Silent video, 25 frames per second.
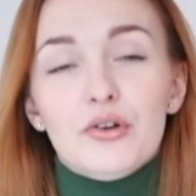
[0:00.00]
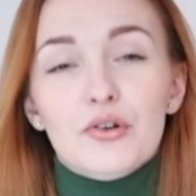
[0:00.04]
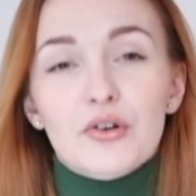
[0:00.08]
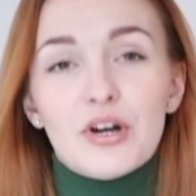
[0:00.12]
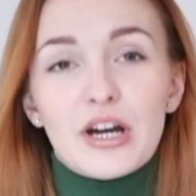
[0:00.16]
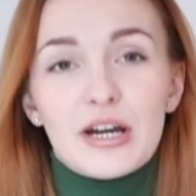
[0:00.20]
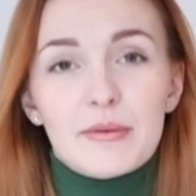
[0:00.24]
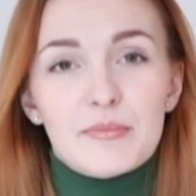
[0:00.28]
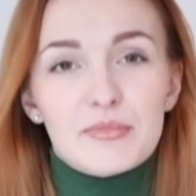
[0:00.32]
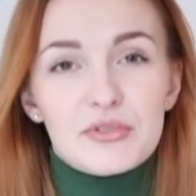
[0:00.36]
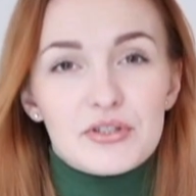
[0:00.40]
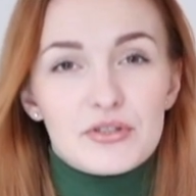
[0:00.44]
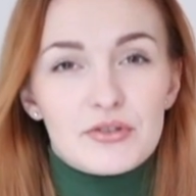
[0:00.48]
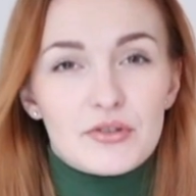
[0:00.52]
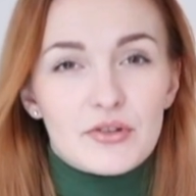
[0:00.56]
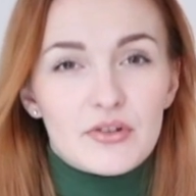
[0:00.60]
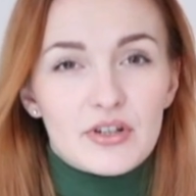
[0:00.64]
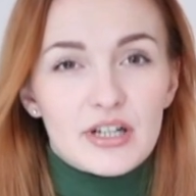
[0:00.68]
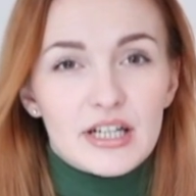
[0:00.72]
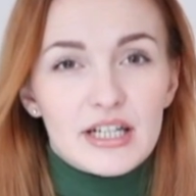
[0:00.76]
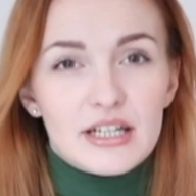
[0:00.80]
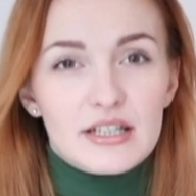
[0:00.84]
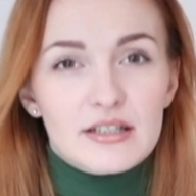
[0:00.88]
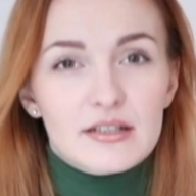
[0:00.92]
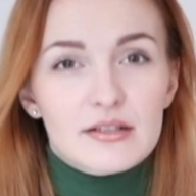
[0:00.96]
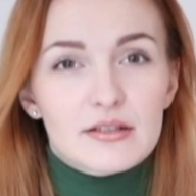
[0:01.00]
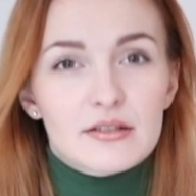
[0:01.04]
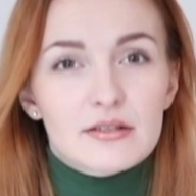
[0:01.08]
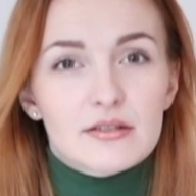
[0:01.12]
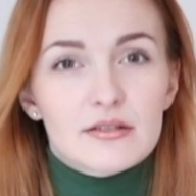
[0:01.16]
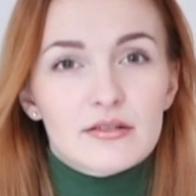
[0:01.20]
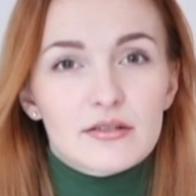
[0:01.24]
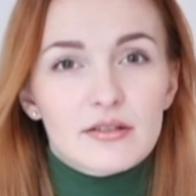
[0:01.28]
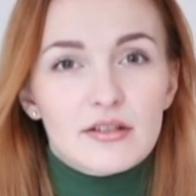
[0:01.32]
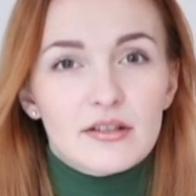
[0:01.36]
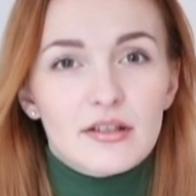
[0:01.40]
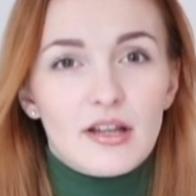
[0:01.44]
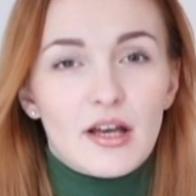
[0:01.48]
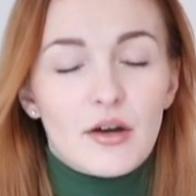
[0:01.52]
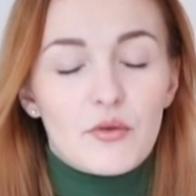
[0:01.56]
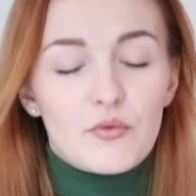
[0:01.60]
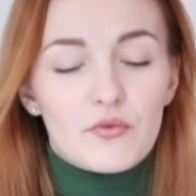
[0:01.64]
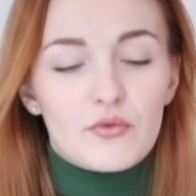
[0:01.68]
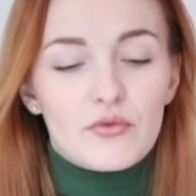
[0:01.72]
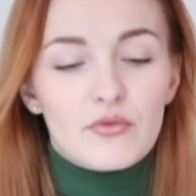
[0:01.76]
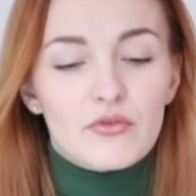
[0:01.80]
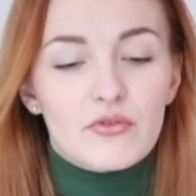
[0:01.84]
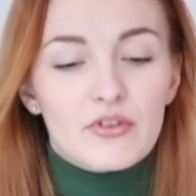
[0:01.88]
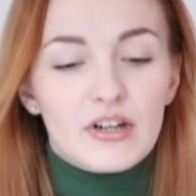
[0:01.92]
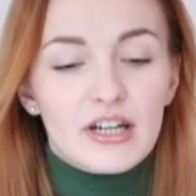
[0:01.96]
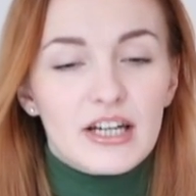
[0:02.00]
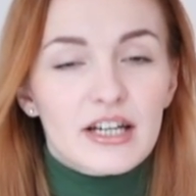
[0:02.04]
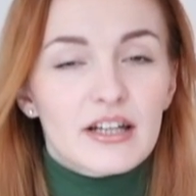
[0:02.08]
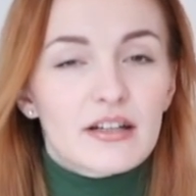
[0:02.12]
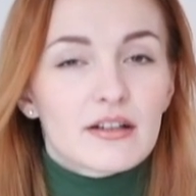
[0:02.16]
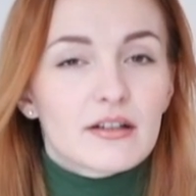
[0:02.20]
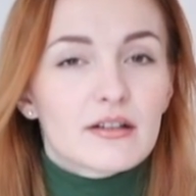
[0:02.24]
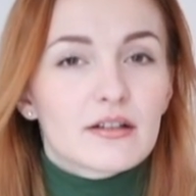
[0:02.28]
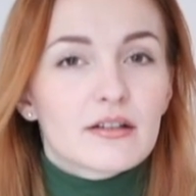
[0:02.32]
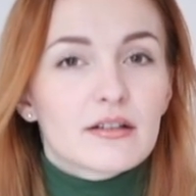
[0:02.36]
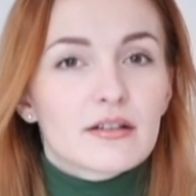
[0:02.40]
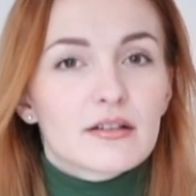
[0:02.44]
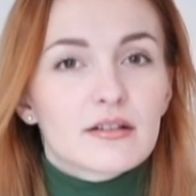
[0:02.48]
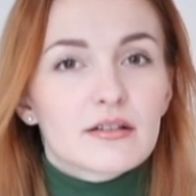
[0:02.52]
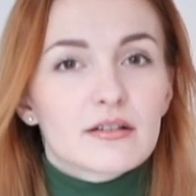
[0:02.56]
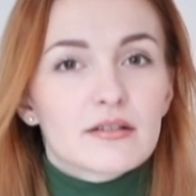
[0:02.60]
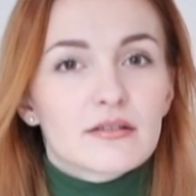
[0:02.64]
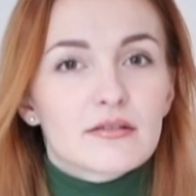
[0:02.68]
crime stories, that real